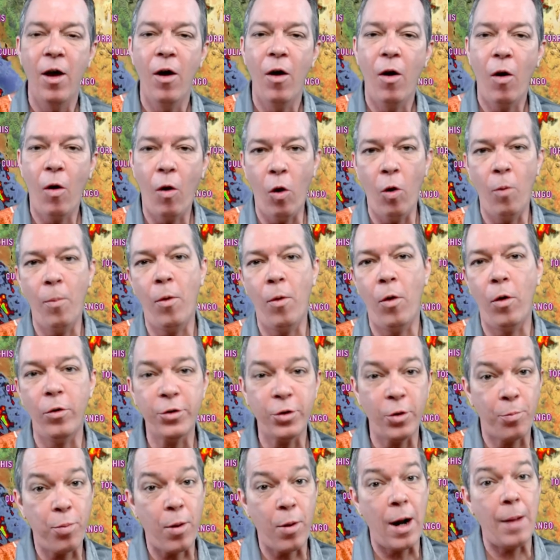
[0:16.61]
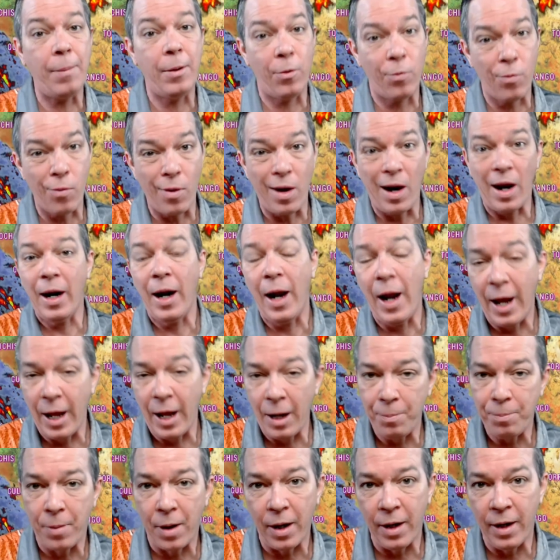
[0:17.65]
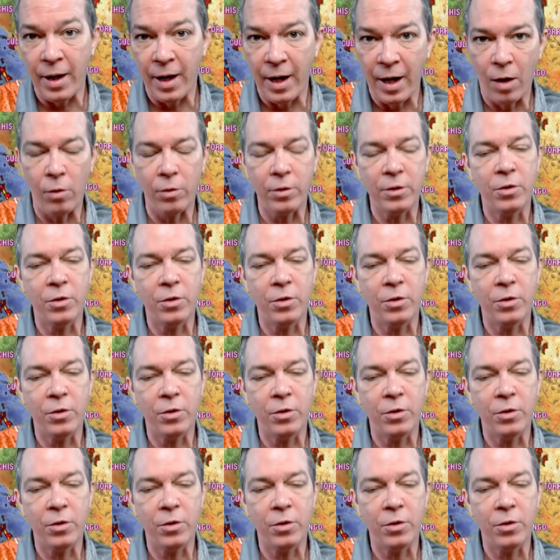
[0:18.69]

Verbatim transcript: Almost, or probably right at by now,